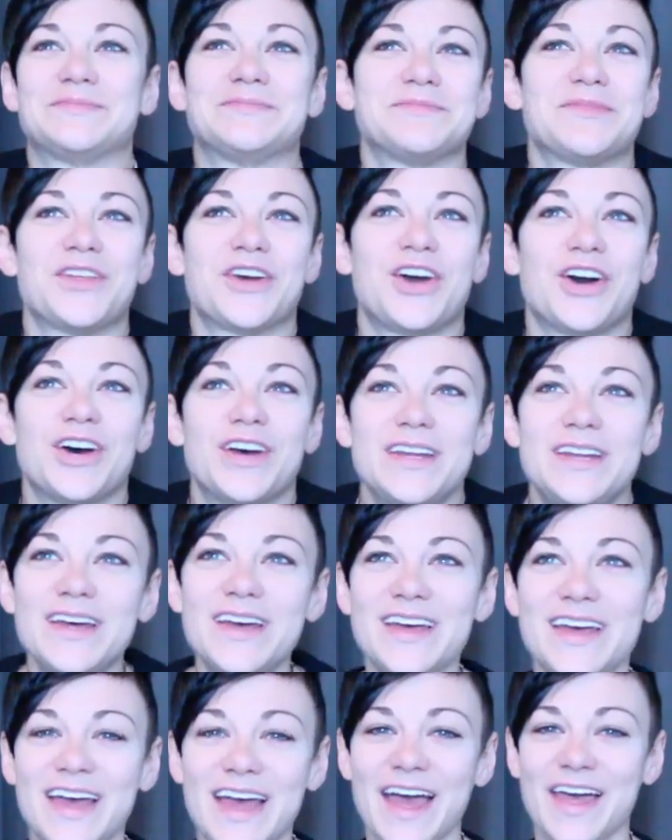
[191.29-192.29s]
the good
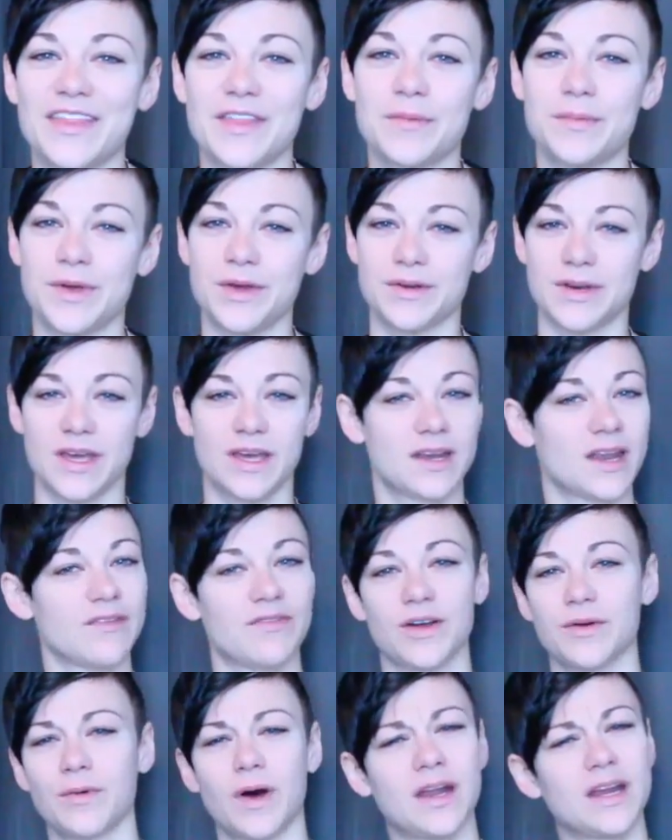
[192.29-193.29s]
and the beauty in
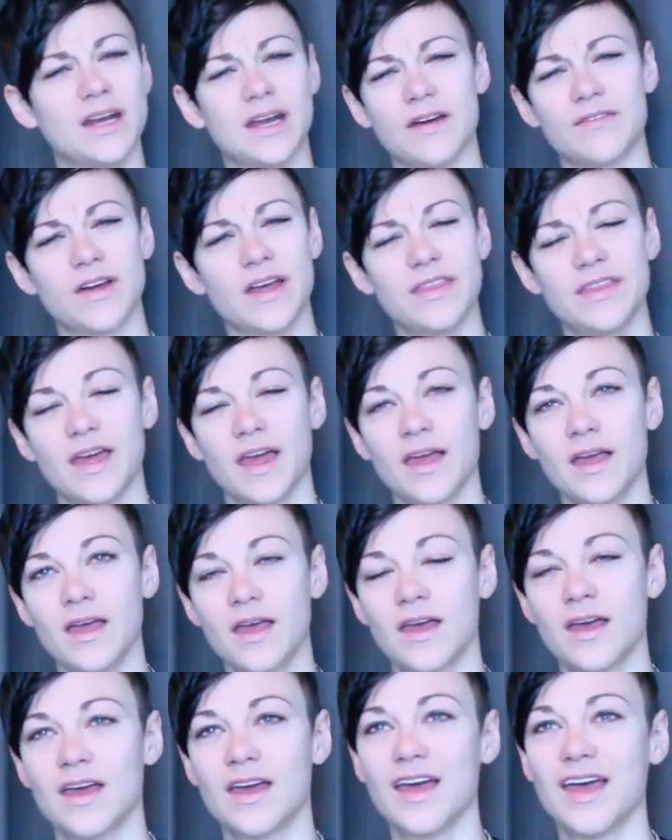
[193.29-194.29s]
everyone and everything.
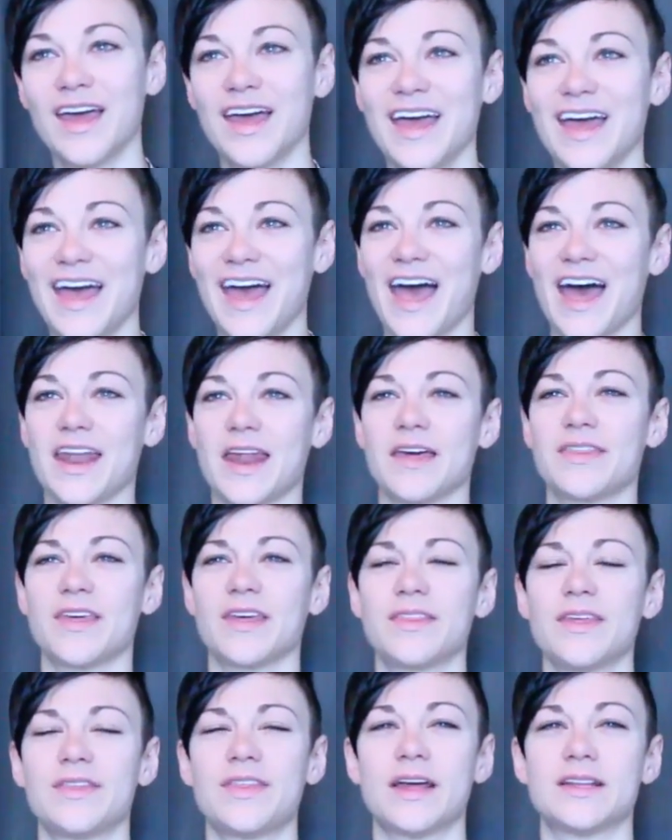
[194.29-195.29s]
And I
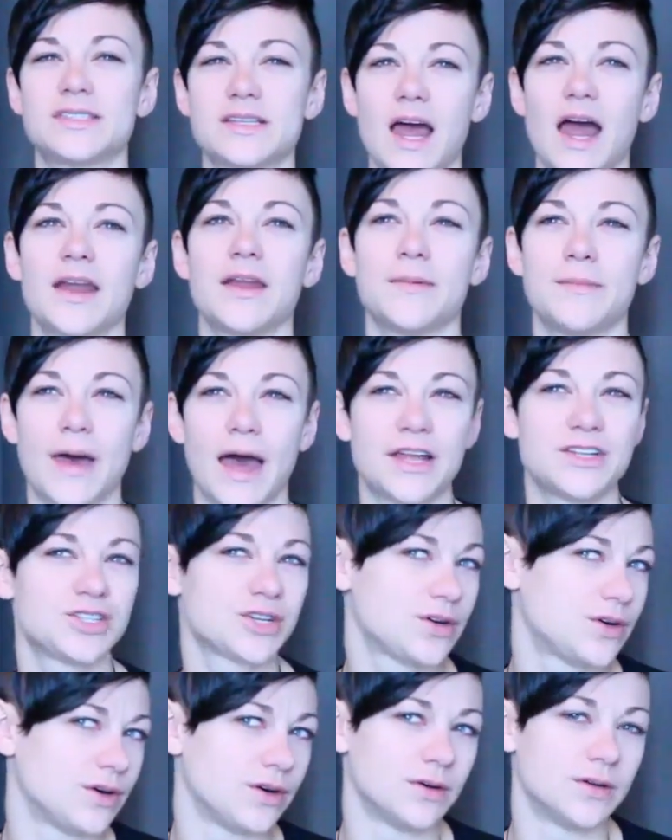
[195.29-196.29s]
think that that's kind of
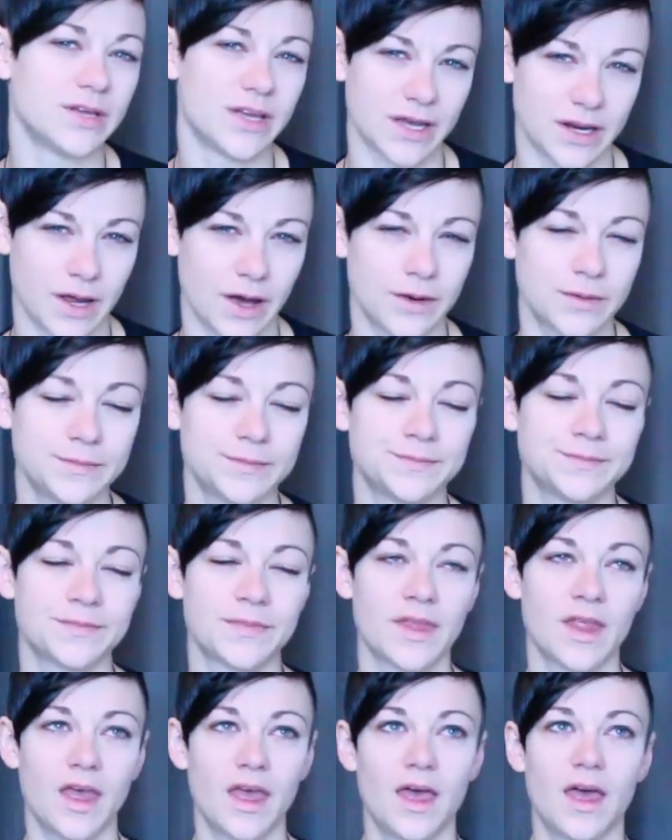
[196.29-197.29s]
magical, you know?
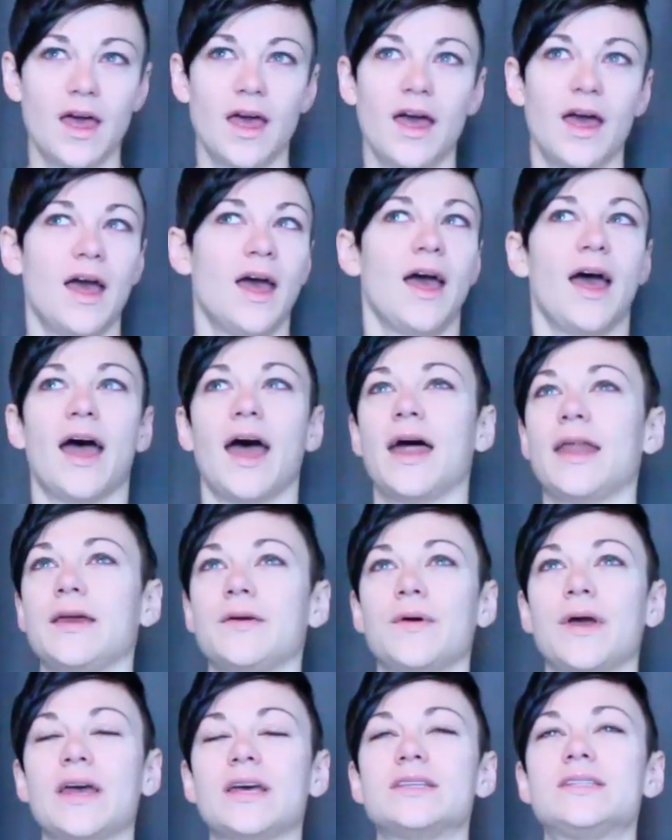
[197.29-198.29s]

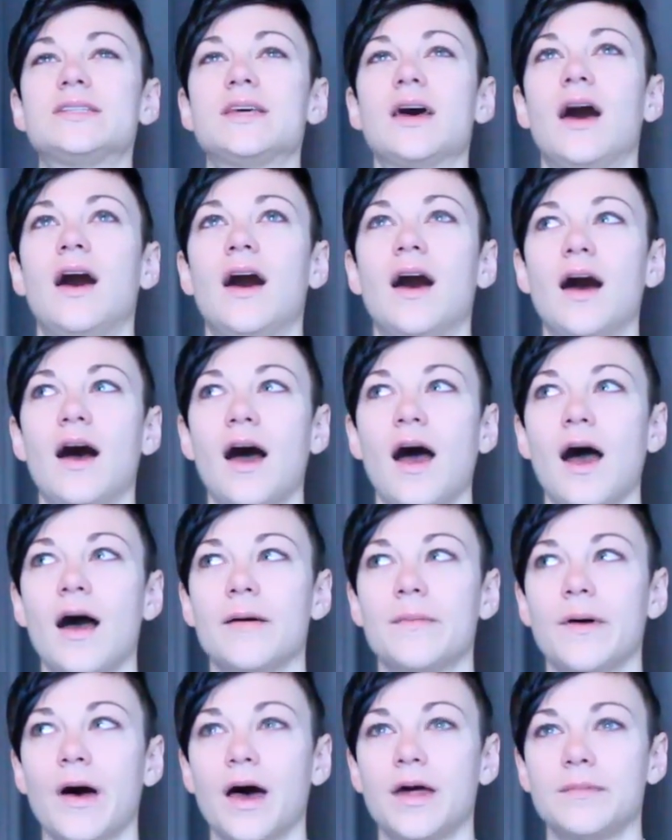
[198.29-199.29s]
Anyways,
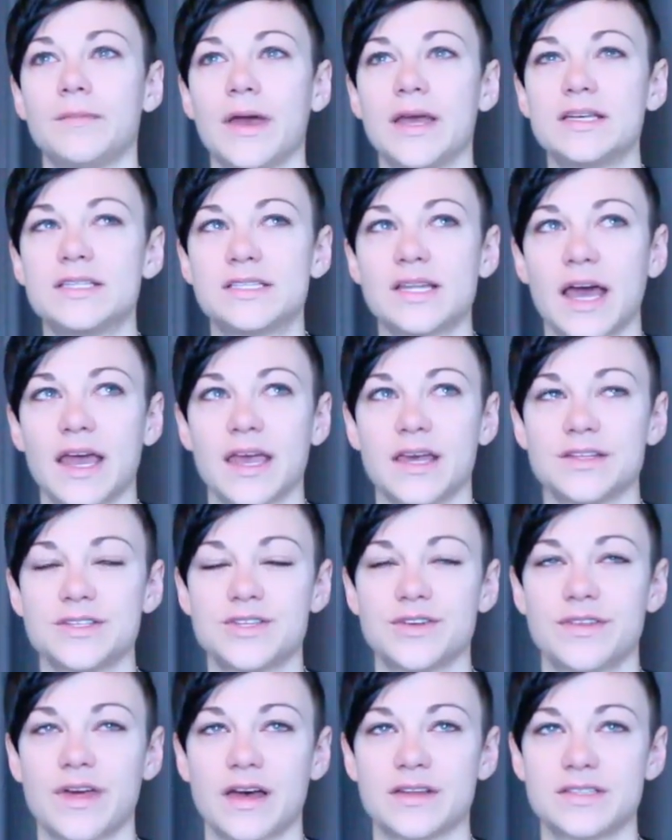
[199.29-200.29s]
on May 2nd,
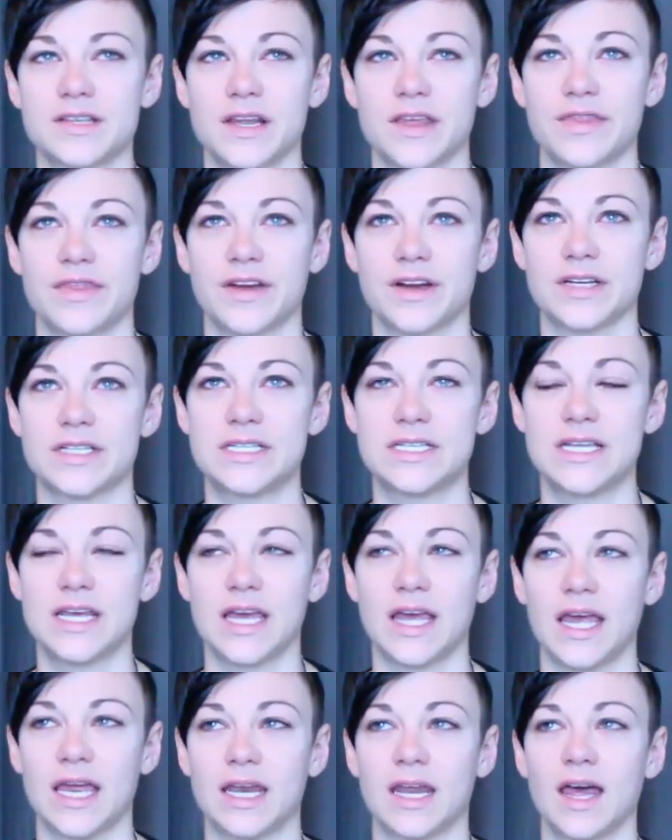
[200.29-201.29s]

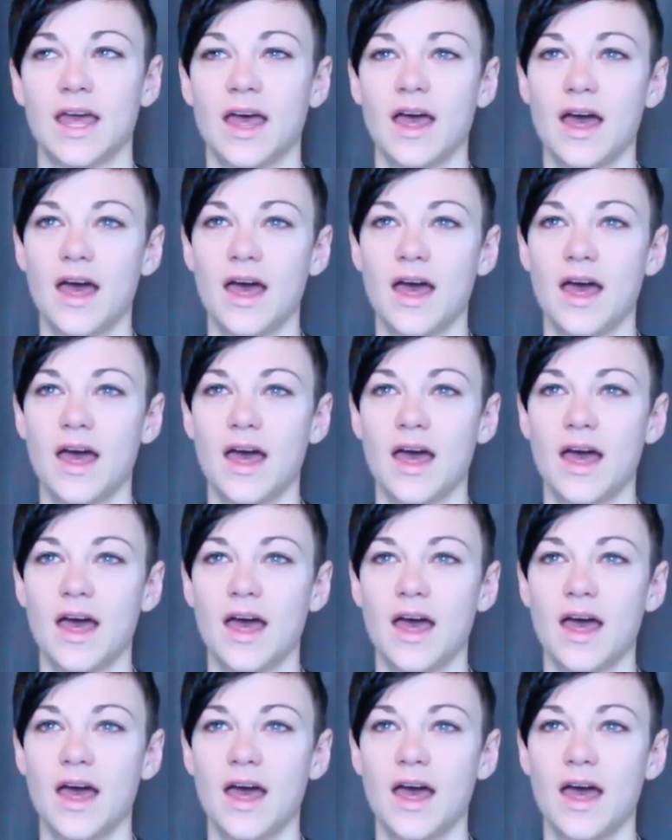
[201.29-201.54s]
2013,